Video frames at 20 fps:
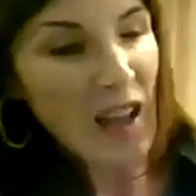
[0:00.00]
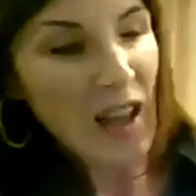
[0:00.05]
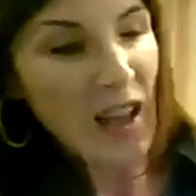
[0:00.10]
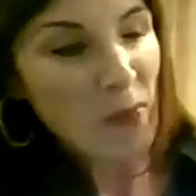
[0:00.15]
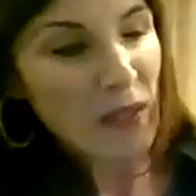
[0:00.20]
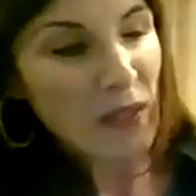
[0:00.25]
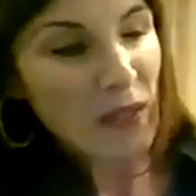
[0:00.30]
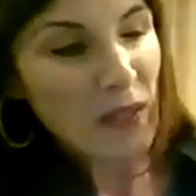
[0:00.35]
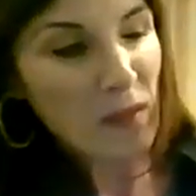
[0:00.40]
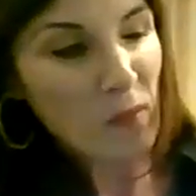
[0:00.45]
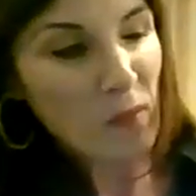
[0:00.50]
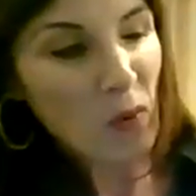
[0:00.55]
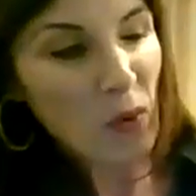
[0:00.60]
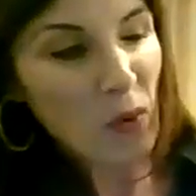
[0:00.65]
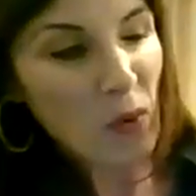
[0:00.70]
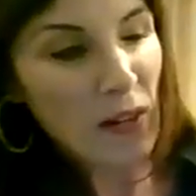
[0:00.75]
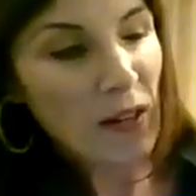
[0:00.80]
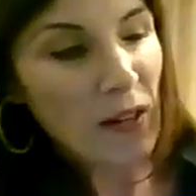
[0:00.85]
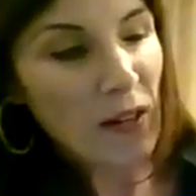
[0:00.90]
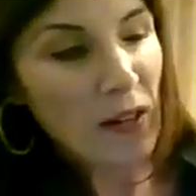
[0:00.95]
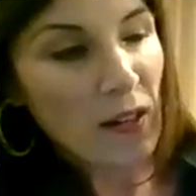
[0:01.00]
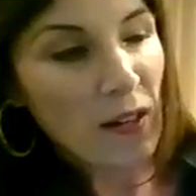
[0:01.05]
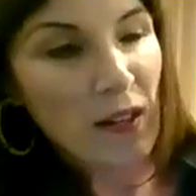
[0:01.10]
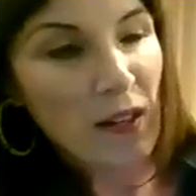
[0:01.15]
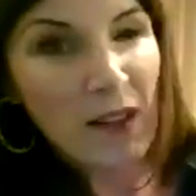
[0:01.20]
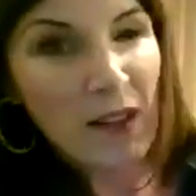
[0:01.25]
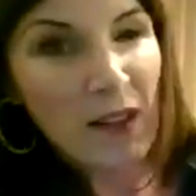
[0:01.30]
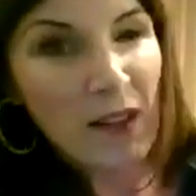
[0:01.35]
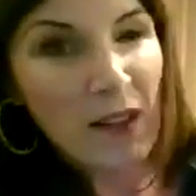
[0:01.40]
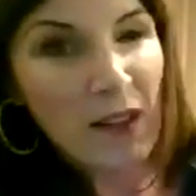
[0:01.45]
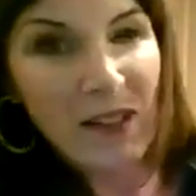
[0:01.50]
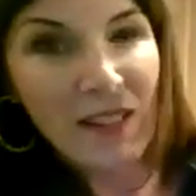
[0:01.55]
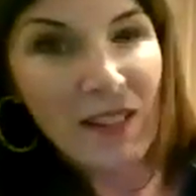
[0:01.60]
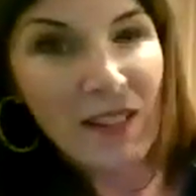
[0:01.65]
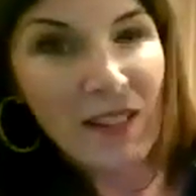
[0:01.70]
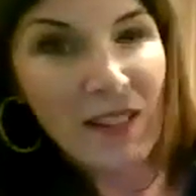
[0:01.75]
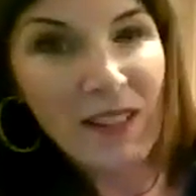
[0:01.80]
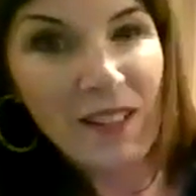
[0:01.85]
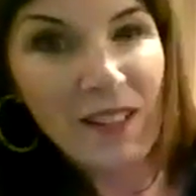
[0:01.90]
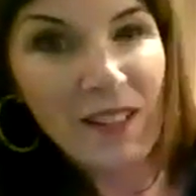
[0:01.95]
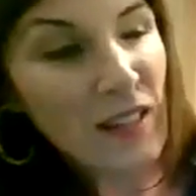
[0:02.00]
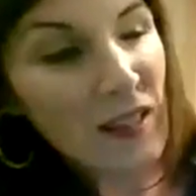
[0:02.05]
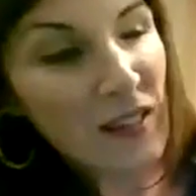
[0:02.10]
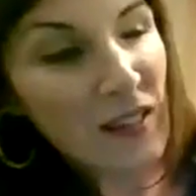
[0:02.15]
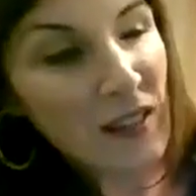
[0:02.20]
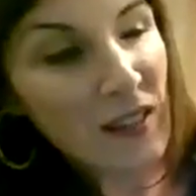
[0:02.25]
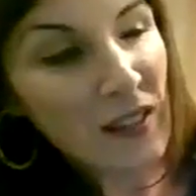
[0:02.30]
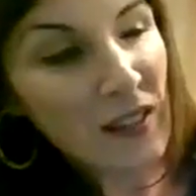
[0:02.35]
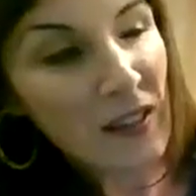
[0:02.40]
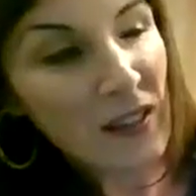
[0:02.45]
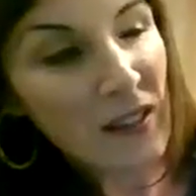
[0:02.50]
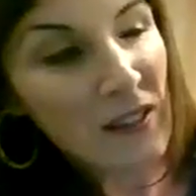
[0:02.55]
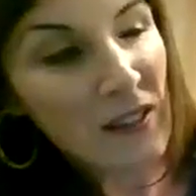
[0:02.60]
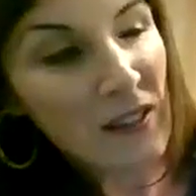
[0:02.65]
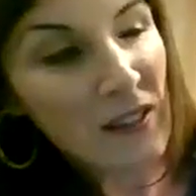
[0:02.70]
I'll put some more. Can you see that?